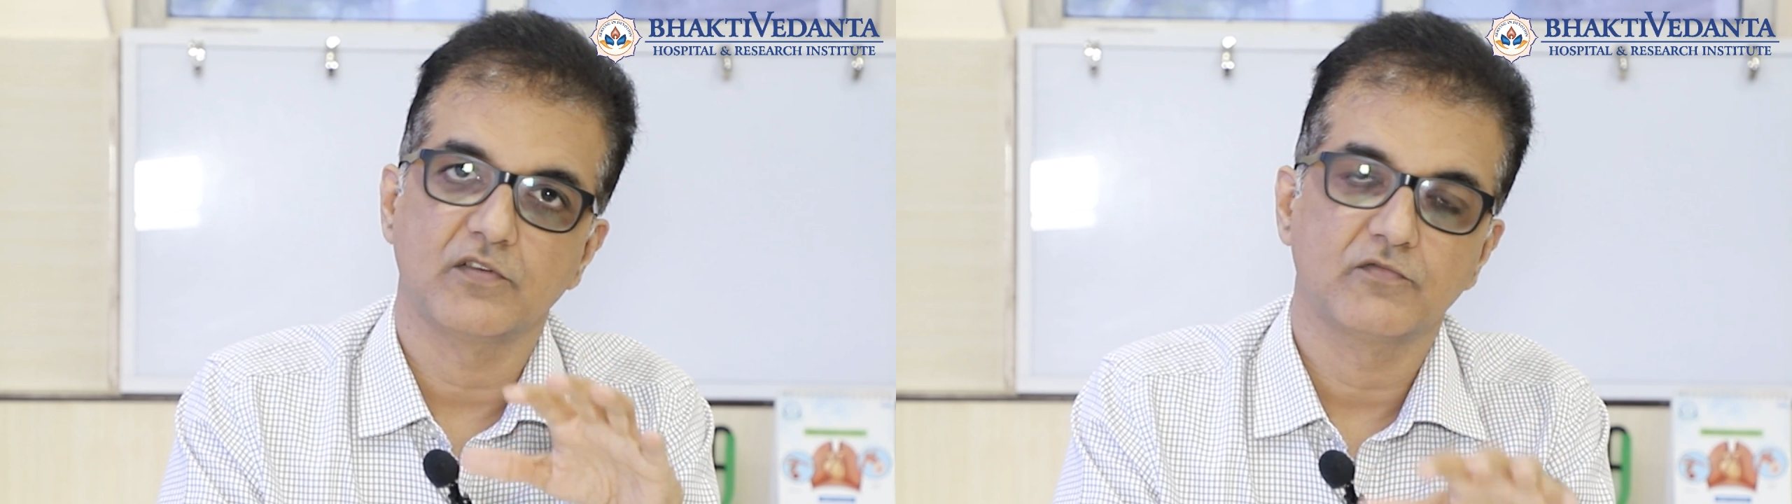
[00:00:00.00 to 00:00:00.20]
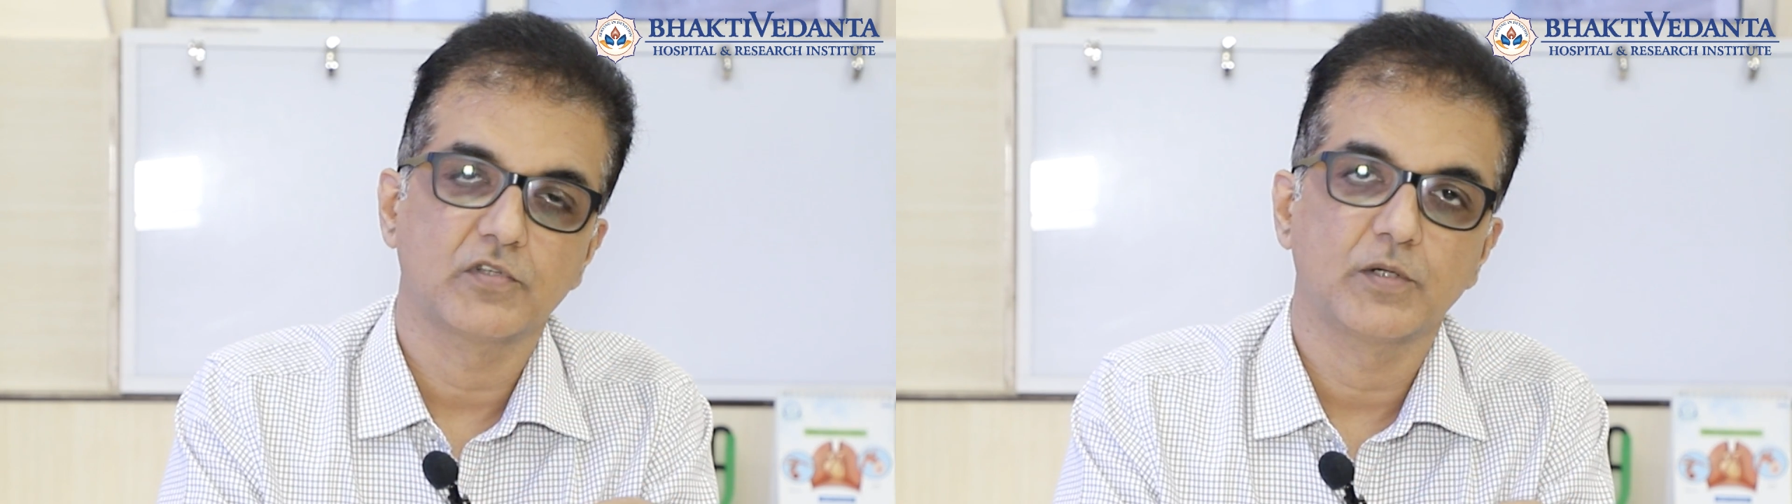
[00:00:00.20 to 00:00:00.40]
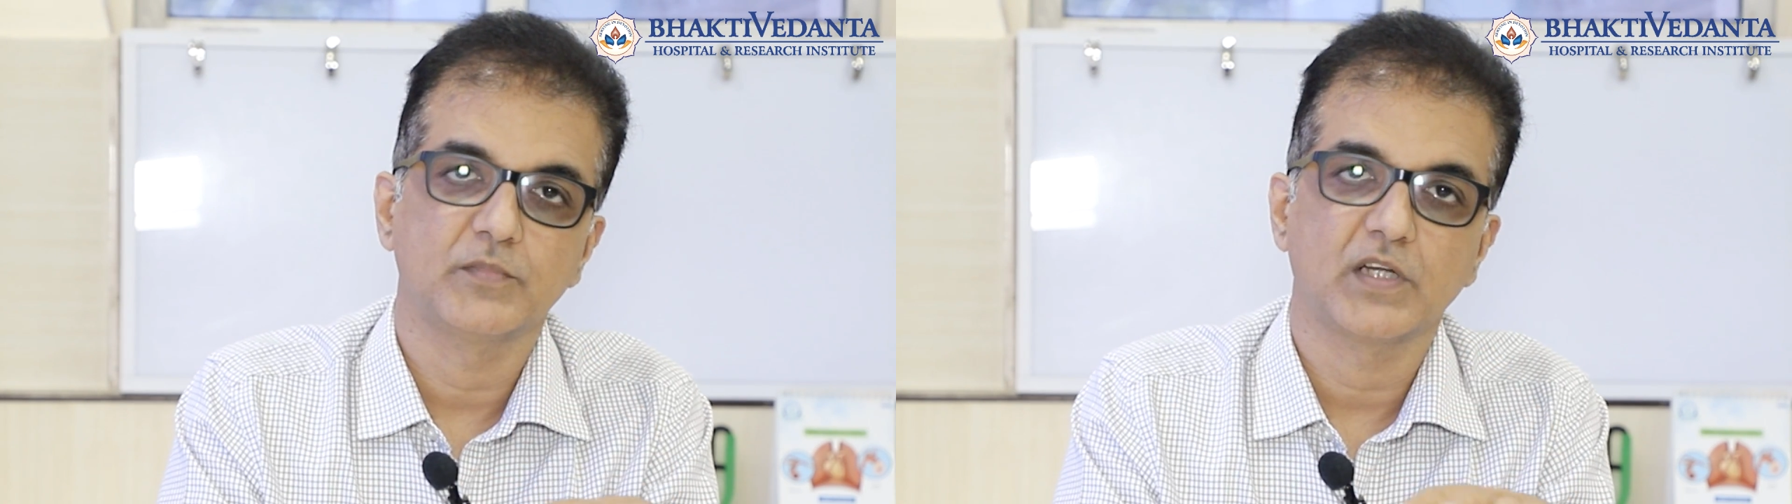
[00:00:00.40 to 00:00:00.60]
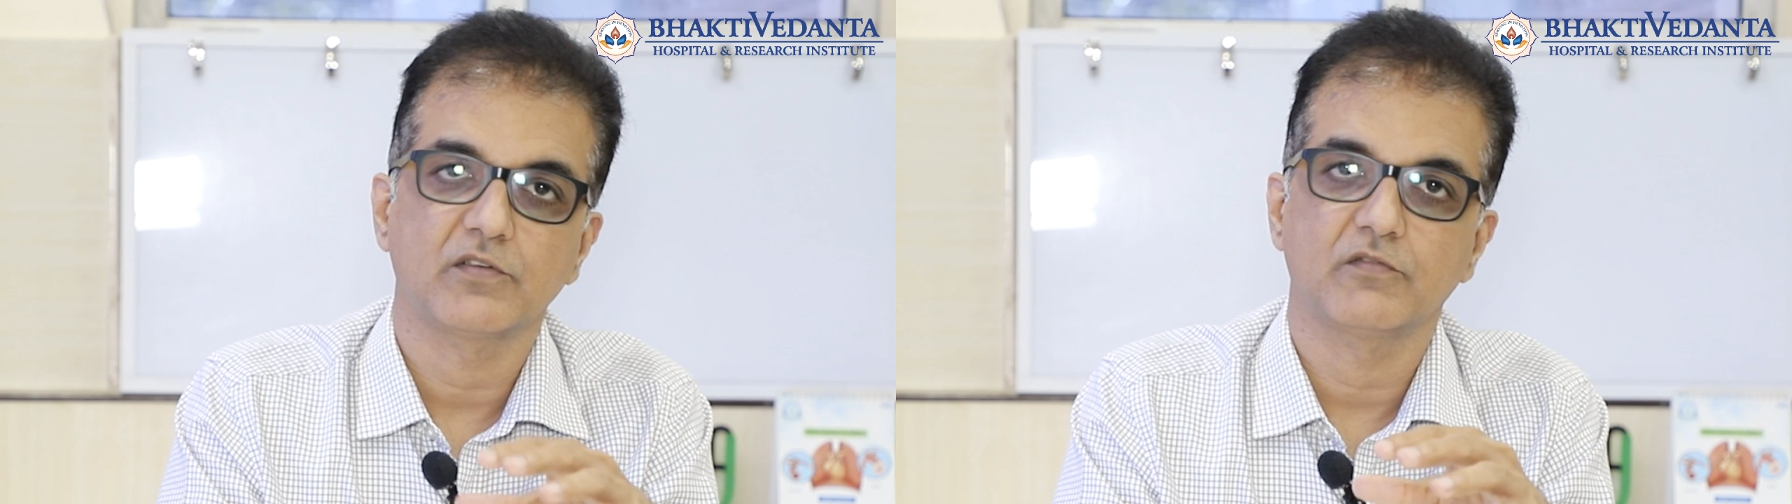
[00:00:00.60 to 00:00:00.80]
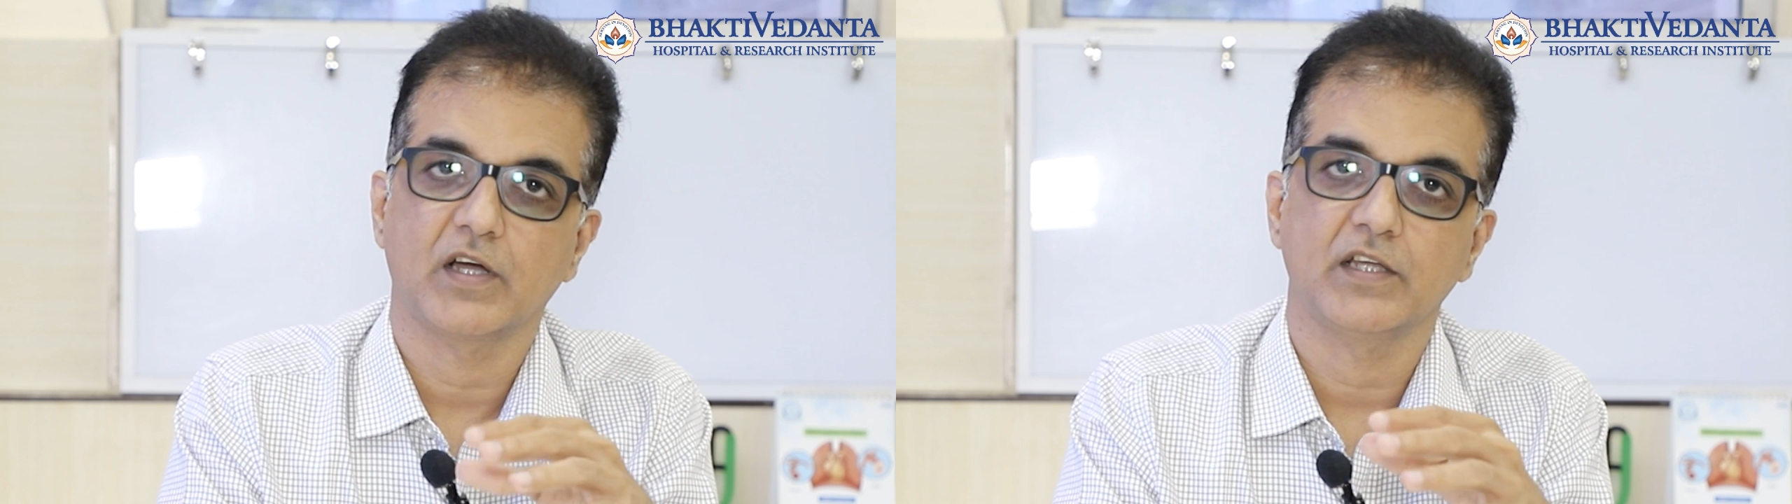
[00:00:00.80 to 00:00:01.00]
confirmed
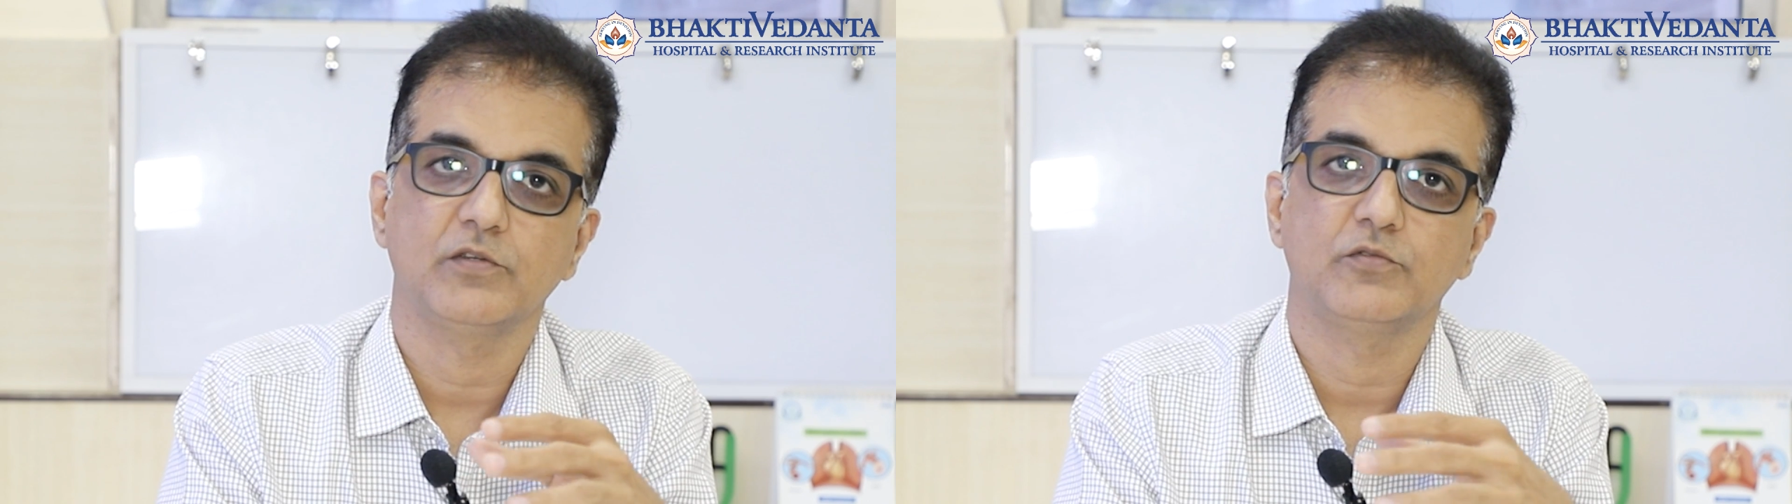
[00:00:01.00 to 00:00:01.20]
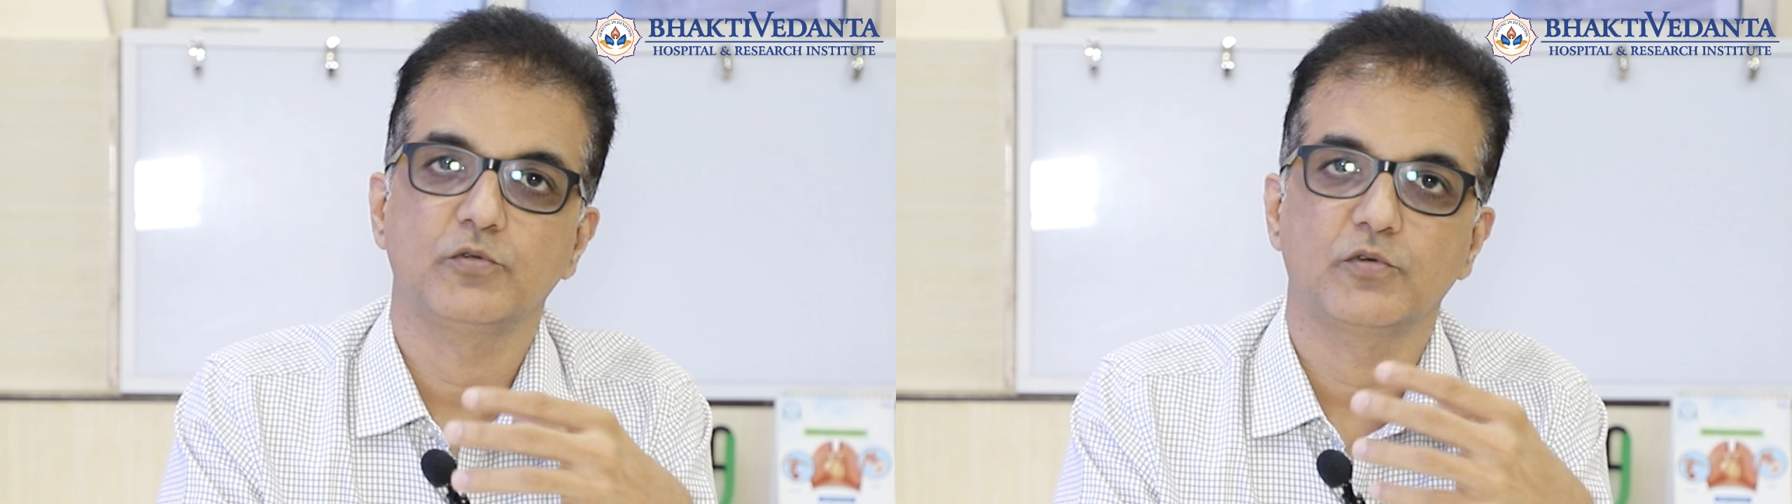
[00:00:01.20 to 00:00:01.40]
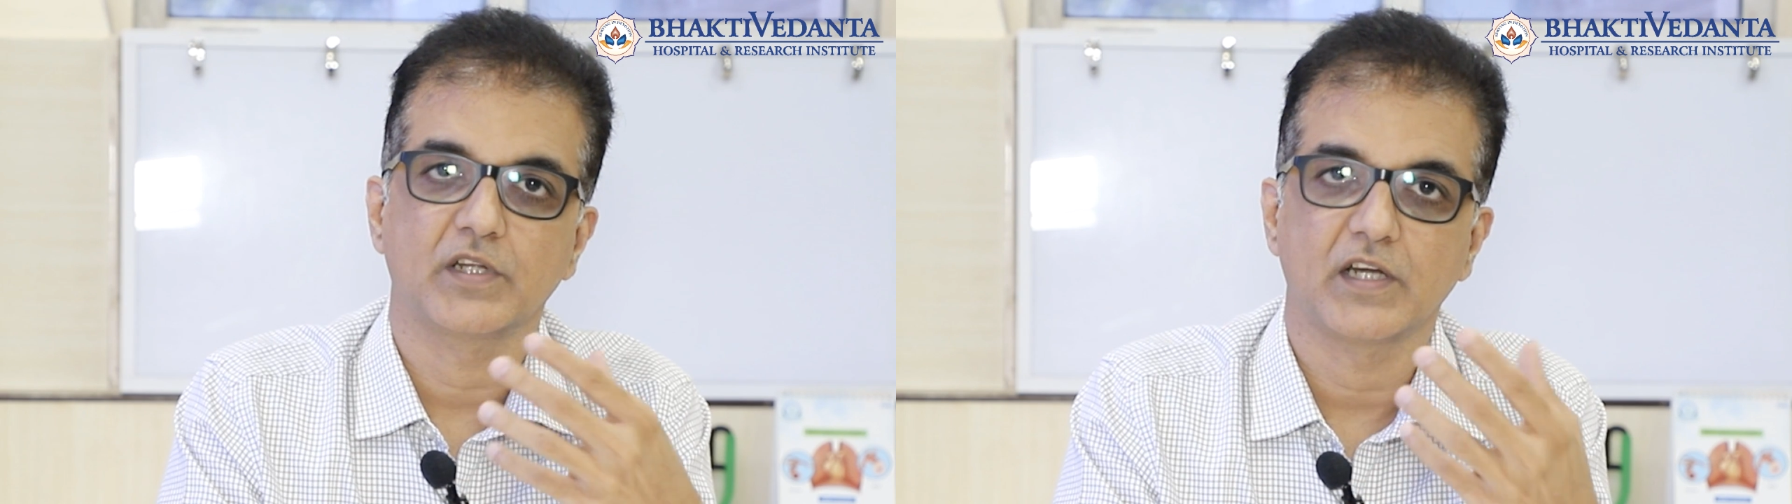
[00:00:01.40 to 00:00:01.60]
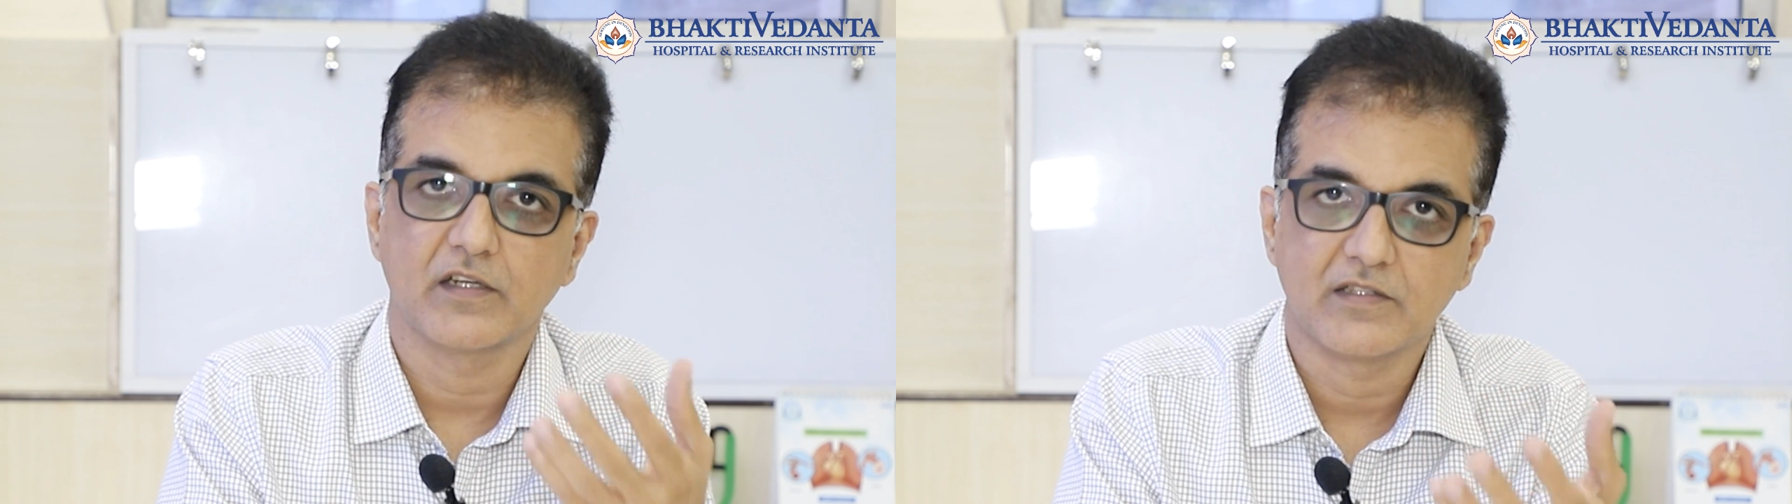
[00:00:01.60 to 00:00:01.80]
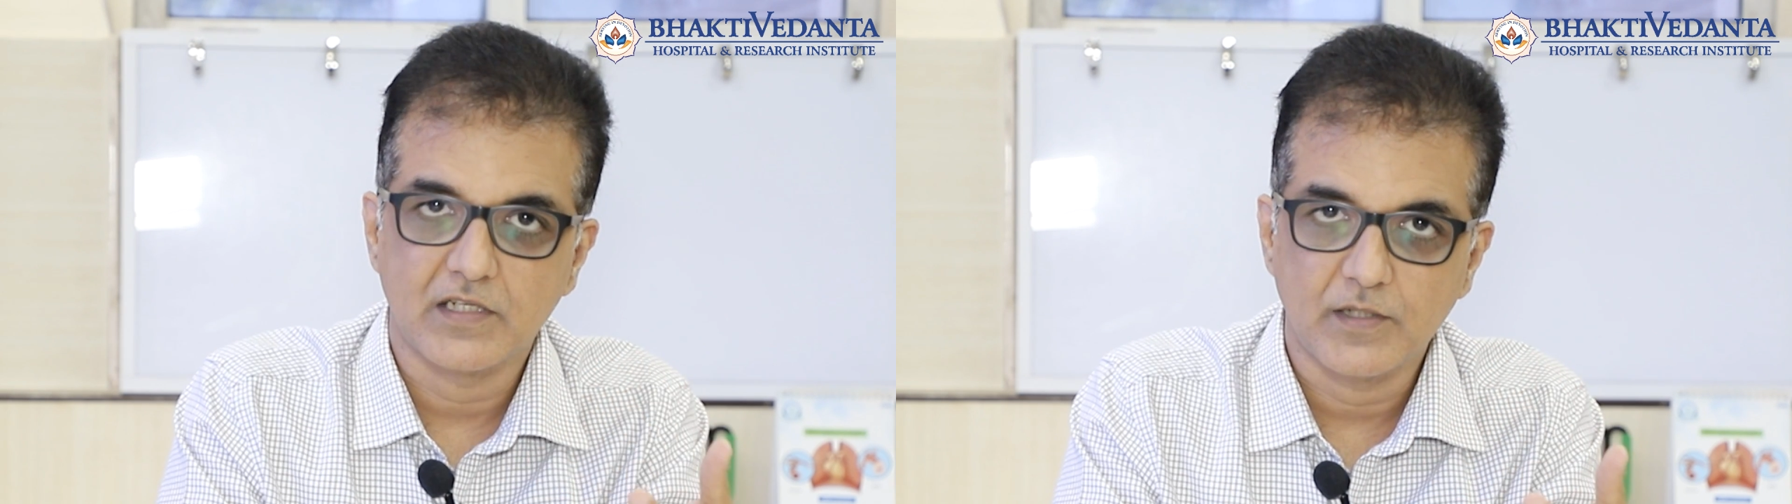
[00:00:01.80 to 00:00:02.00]
that why you don't
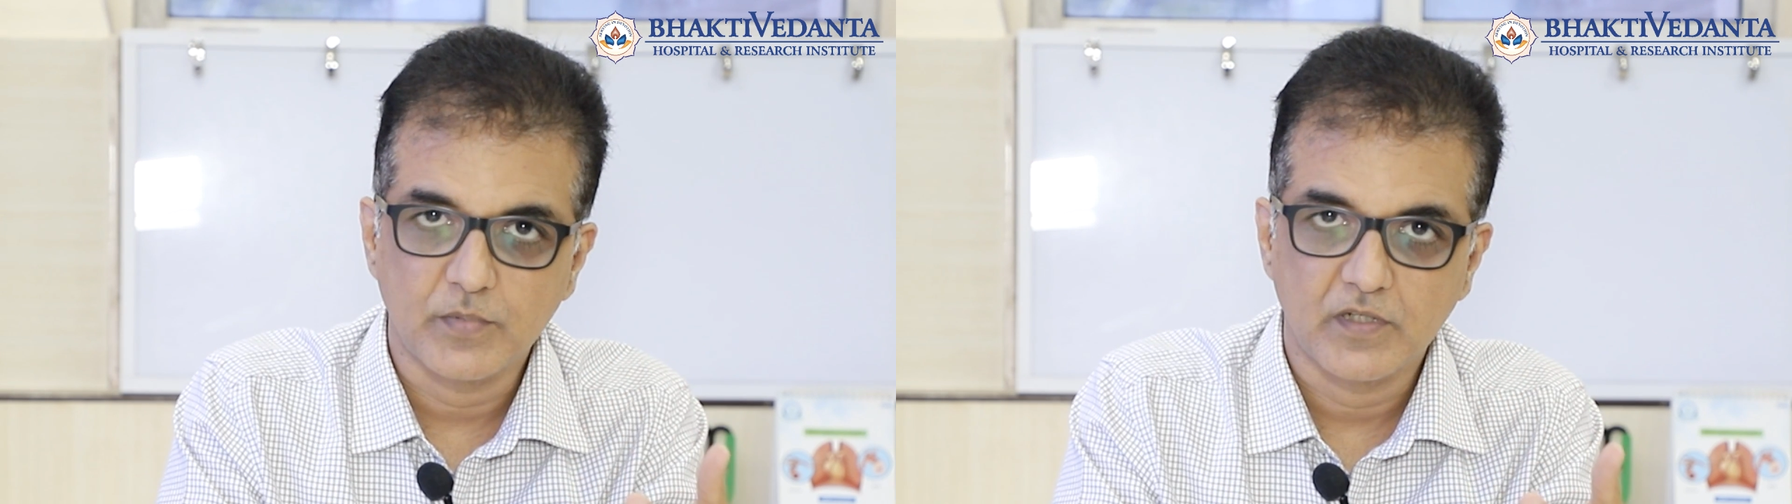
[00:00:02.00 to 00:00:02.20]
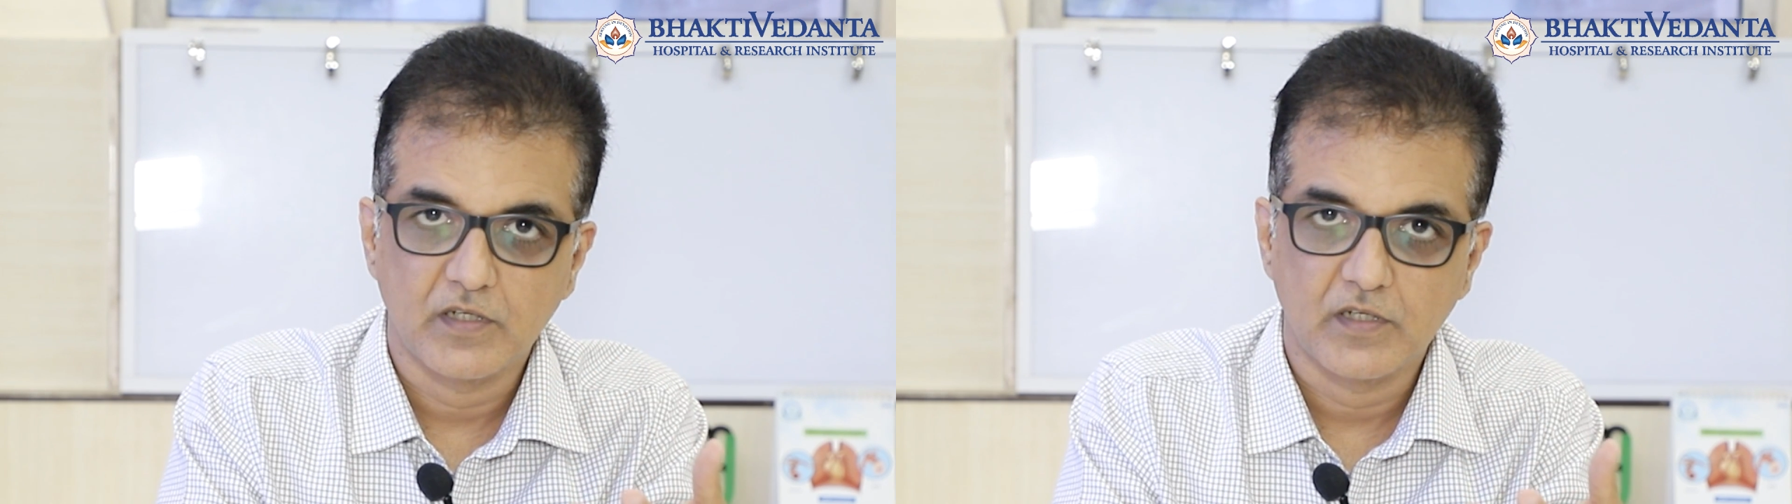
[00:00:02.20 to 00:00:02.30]
get a sleep